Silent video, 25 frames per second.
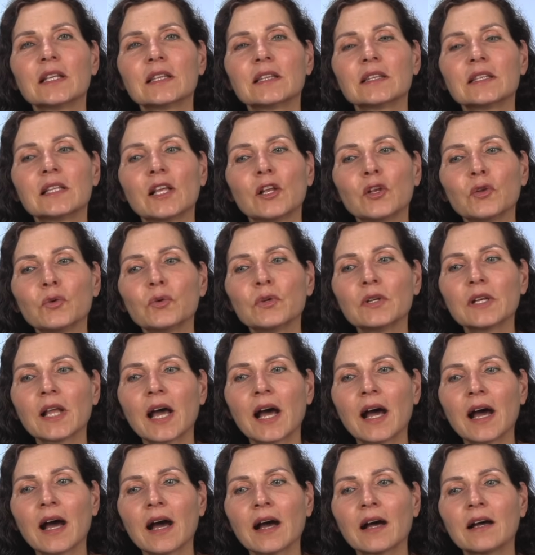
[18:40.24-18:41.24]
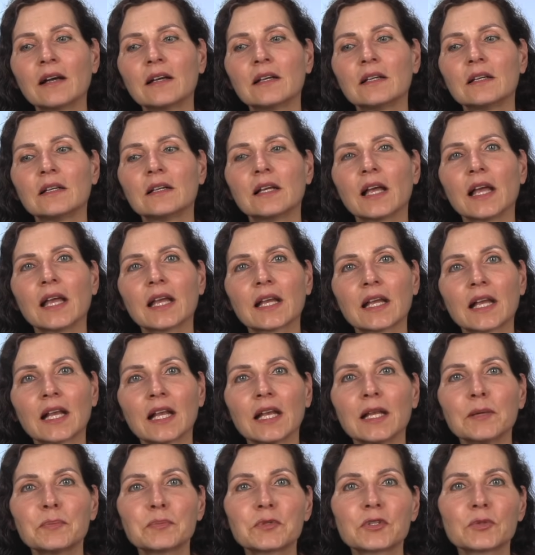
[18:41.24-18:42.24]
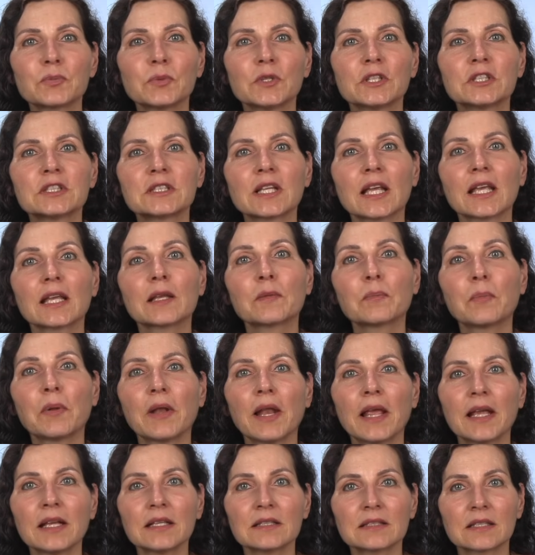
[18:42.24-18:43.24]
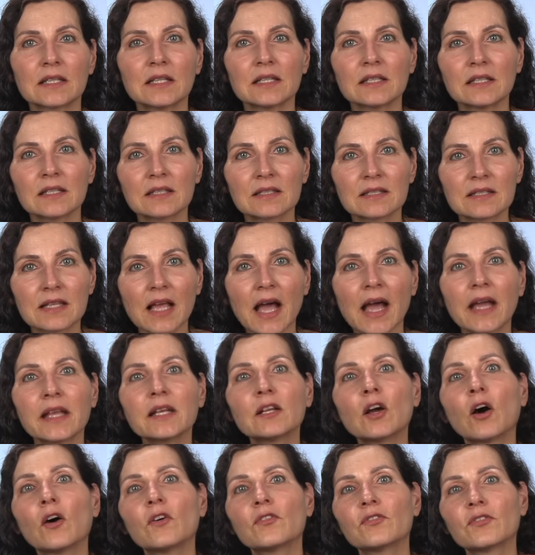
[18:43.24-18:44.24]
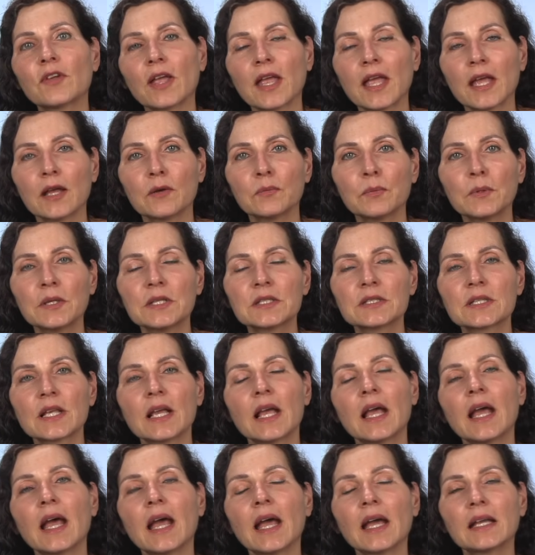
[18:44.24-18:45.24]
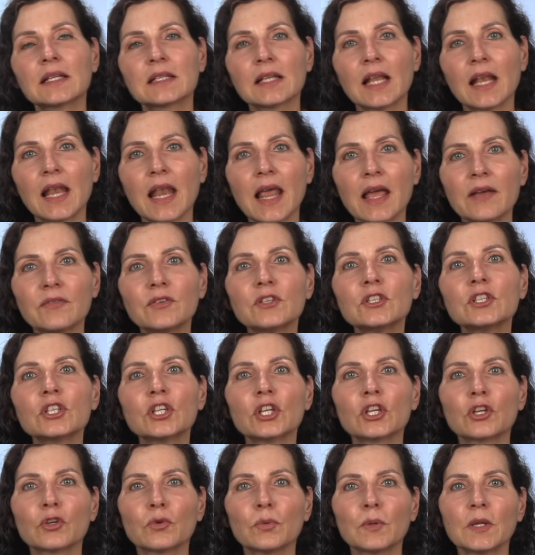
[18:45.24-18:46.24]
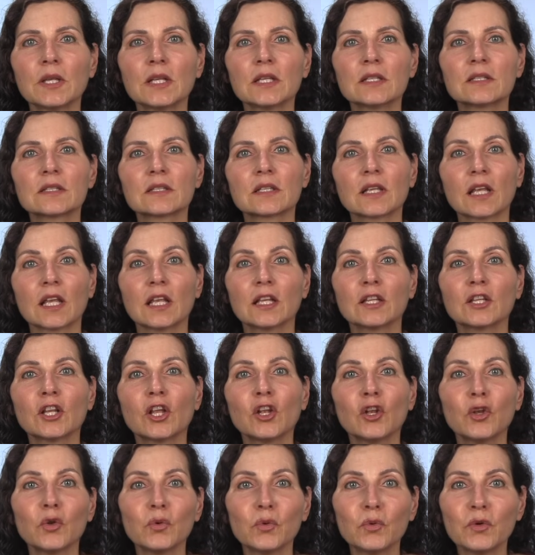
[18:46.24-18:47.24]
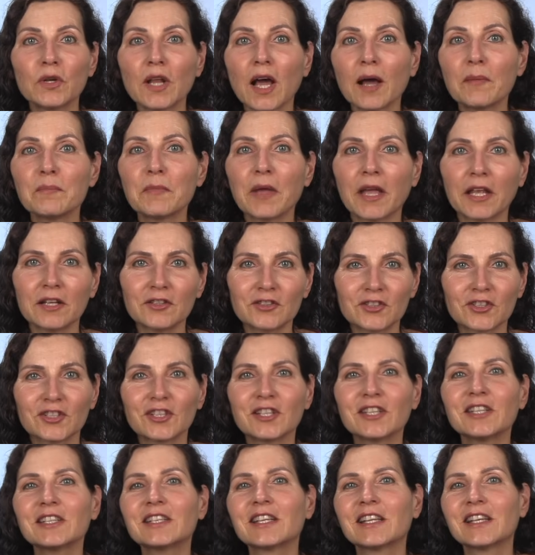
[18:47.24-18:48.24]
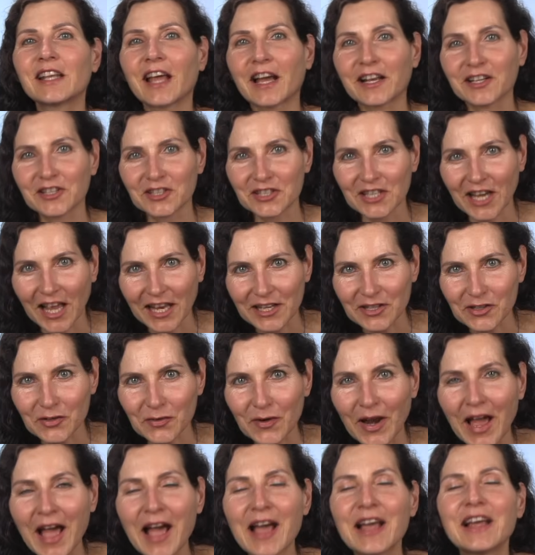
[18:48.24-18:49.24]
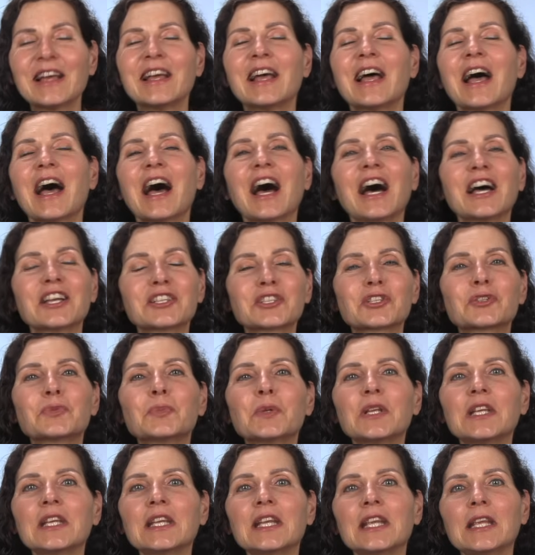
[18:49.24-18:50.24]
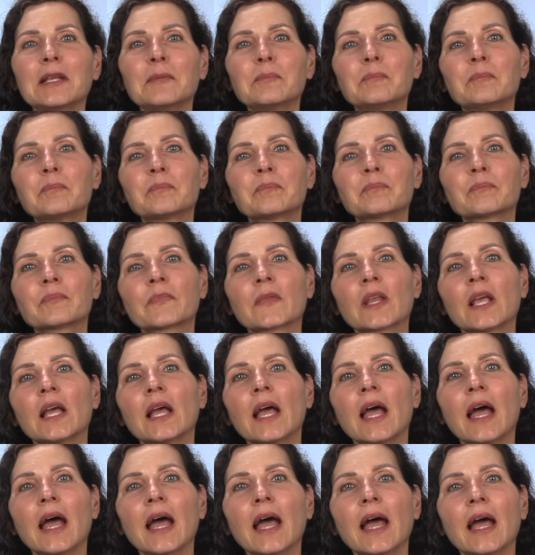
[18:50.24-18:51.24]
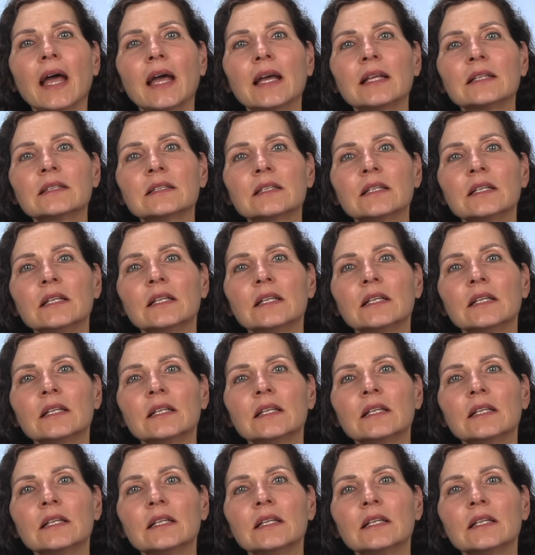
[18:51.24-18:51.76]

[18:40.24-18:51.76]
The lunar eclipse will take place in the sign of Aries at 11 degrees in the lunar mansion in the nakshatra Ashwini. And